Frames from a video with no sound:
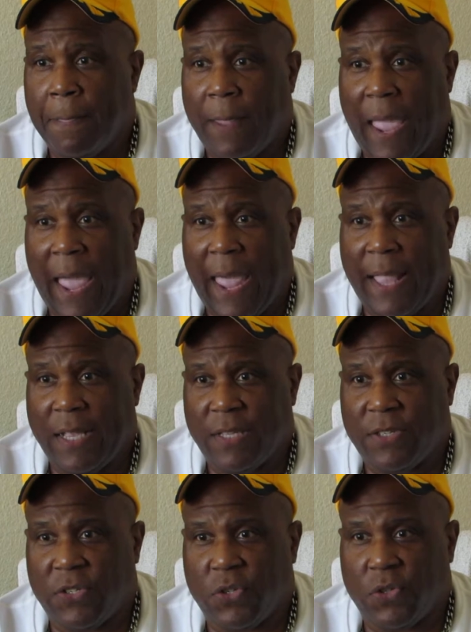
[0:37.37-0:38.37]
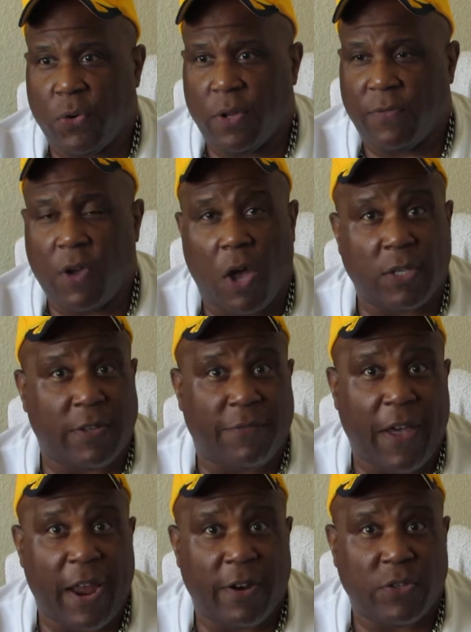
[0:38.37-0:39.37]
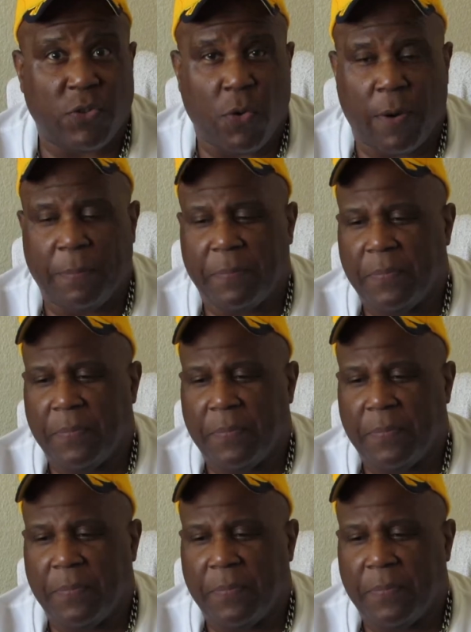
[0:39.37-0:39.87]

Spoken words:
And it's sort of caused a firestorm.